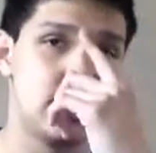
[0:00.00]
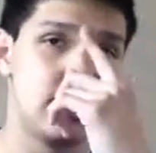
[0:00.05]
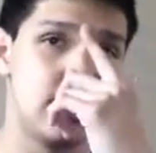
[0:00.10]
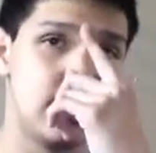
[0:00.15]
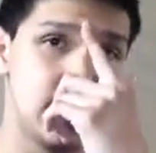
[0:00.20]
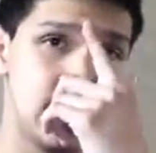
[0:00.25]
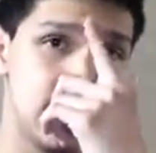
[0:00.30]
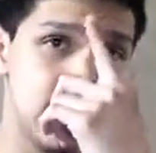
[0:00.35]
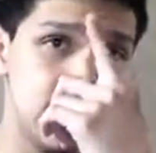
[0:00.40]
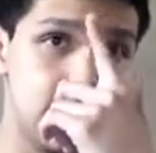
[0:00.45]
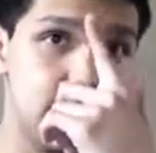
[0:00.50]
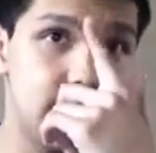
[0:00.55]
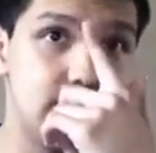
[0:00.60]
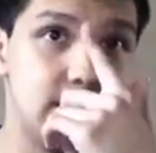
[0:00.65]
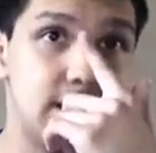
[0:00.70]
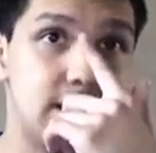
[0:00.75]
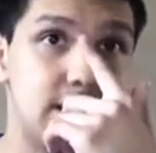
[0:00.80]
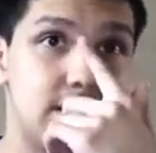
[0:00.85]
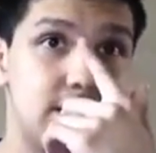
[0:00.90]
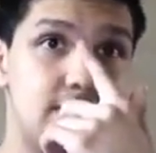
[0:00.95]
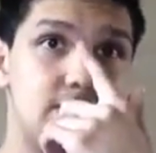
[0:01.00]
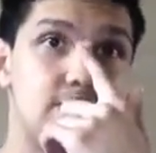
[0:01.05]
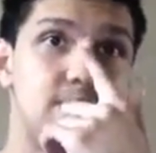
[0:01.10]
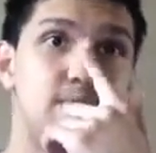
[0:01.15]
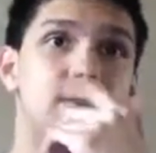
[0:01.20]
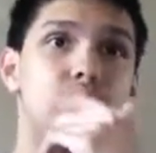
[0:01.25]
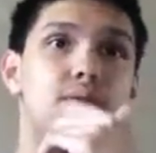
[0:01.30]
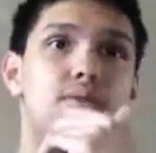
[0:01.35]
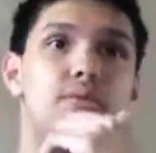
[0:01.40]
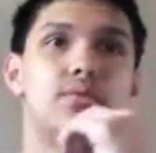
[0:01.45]
Well, he and
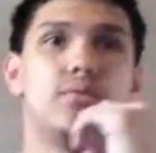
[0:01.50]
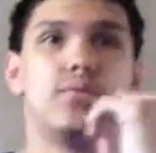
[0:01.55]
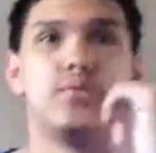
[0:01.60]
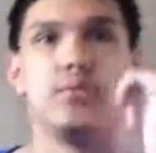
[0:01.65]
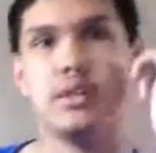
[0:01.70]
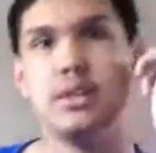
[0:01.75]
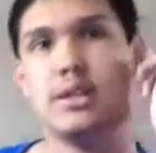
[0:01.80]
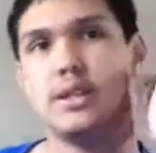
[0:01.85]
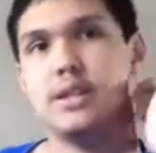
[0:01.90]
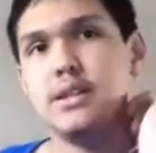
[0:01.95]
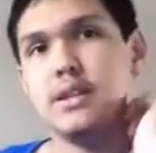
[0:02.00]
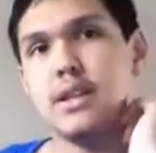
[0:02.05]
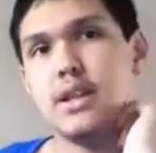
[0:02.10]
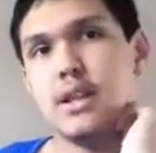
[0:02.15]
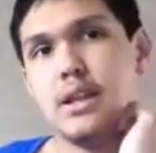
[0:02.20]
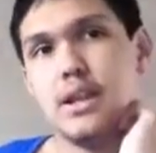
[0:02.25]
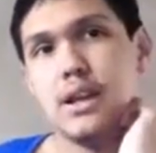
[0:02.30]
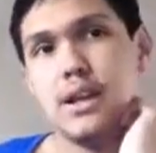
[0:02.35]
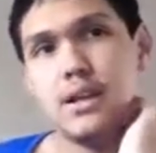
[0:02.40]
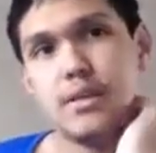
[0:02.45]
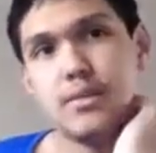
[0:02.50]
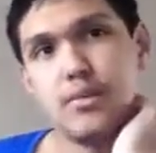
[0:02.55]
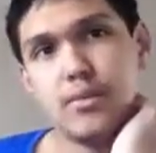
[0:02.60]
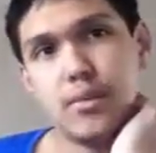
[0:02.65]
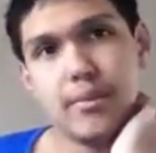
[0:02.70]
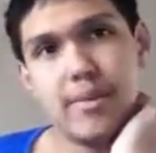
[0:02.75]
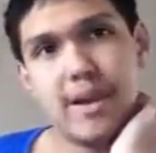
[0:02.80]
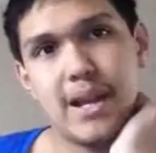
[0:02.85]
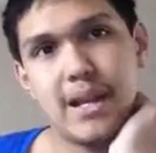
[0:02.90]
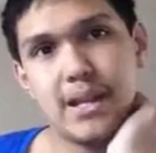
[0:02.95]
Logano
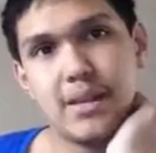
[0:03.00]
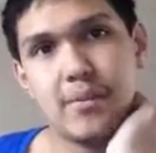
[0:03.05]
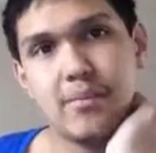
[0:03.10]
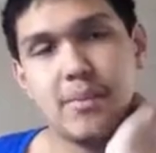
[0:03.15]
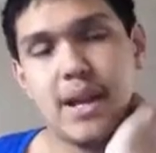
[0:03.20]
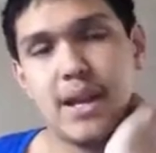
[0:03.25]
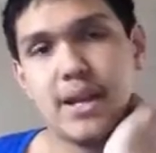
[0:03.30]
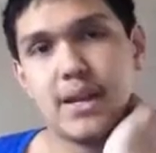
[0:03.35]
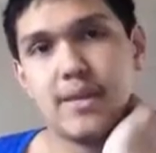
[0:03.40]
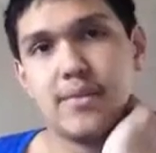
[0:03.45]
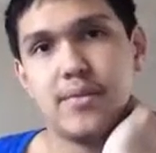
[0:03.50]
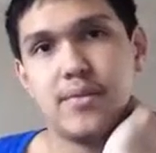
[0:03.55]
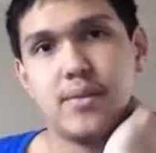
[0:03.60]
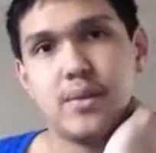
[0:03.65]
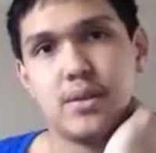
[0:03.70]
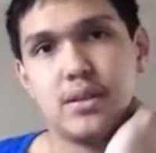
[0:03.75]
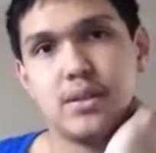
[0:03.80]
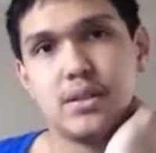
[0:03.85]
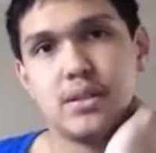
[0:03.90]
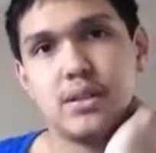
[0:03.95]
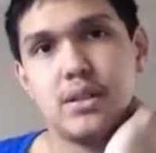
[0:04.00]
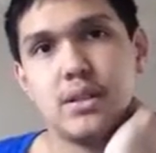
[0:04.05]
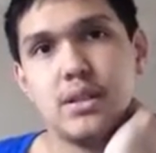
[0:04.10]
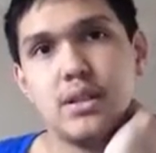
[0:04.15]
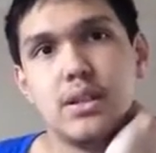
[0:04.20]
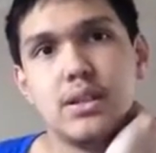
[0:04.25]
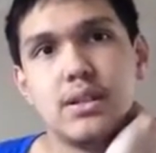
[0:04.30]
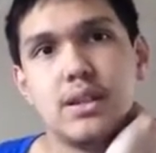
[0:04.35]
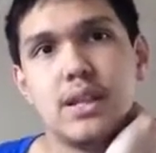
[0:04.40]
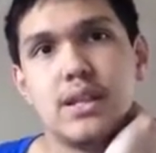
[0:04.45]
were battling back and forth. So
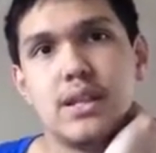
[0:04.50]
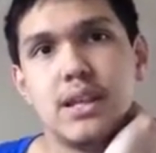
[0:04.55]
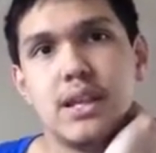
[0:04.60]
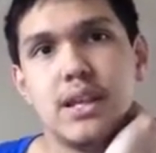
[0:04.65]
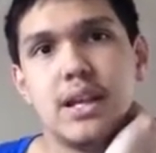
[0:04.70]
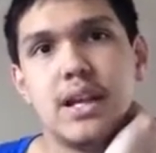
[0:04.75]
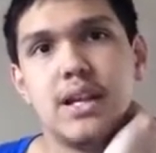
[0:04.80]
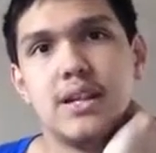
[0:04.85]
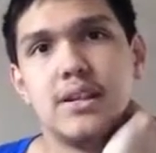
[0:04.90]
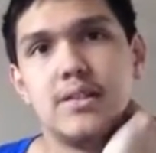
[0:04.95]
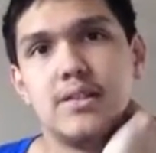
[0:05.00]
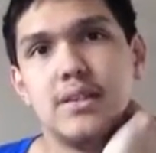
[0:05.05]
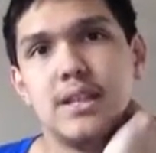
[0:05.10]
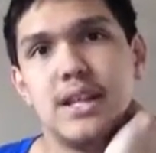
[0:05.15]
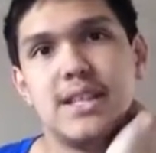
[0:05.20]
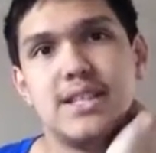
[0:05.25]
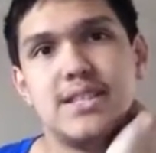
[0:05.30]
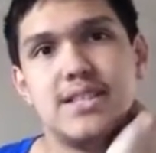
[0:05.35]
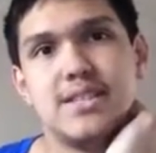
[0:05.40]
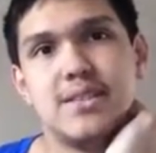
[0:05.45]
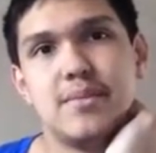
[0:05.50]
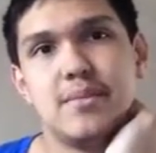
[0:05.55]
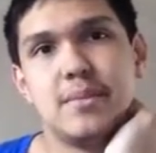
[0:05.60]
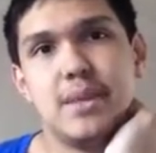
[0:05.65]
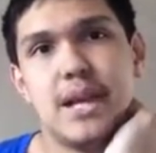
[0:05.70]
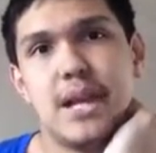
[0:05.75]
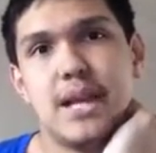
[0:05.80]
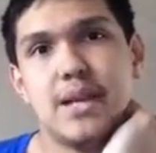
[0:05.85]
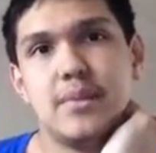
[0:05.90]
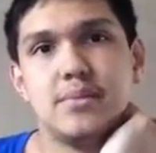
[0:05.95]
then Logano led
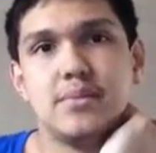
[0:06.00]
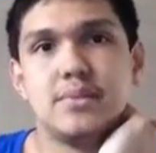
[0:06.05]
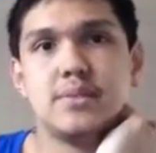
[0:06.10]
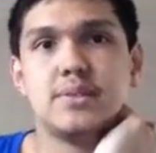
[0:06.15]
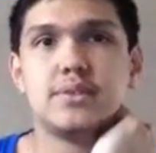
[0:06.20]
some lap.